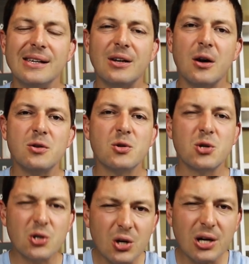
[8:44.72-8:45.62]
you know, you
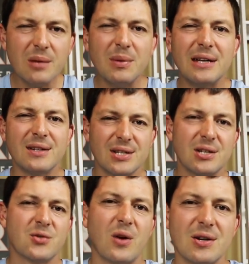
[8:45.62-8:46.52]
should be in a
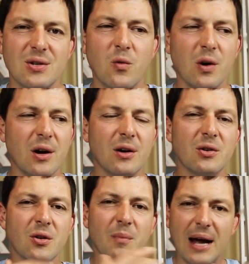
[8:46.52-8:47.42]
situation where
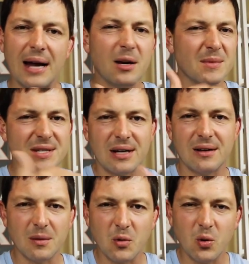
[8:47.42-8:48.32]
you're buying them and
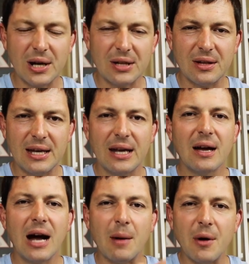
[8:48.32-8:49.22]
selling them quickly.
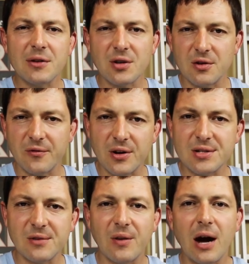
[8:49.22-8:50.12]
I'm also
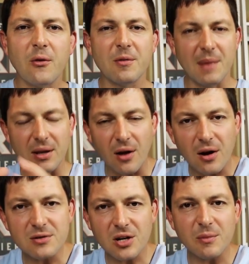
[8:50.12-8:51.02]
diversified with my
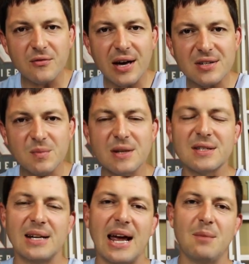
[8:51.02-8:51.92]
long-term
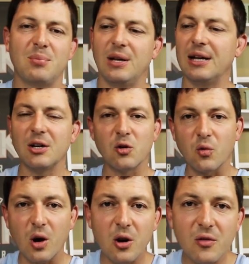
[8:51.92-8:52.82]
investments and I have planned to
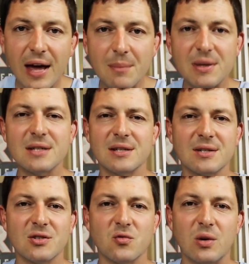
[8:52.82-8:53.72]
grow that
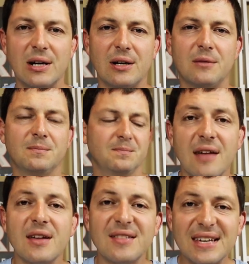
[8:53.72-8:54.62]
business as well.
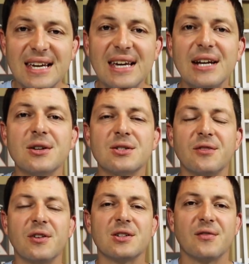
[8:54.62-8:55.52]
I think the key here is
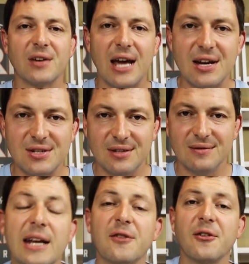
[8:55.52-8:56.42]
diversification.
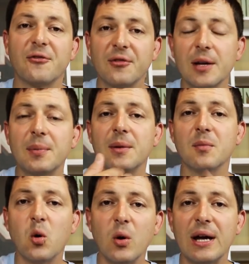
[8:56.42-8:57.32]
And if you're flipping
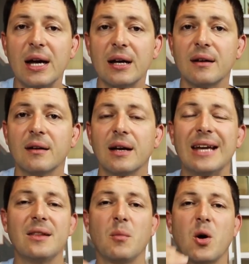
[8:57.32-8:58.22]
them quick,
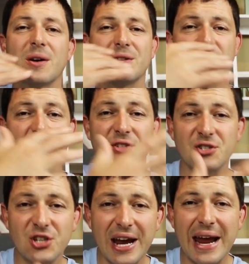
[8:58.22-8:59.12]
and the market starts
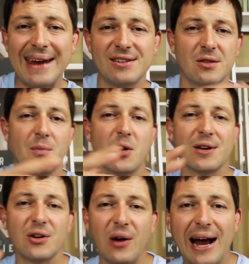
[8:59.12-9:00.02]
to change and the
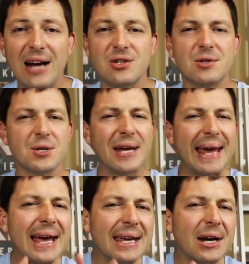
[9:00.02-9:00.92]
market crashes, you
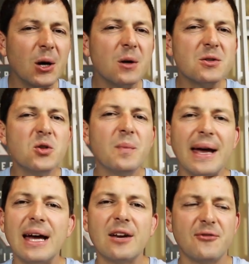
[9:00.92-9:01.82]
can't get hurt too
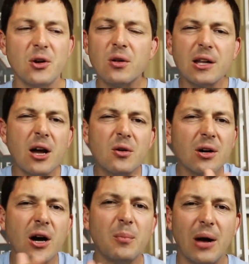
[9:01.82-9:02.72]
bad if you only own a
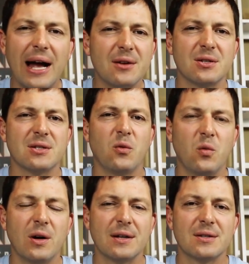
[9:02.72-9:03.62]
couple houses at
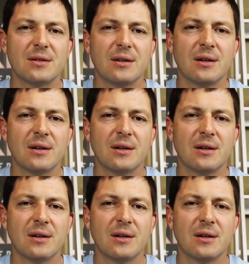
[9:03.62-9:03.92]
once,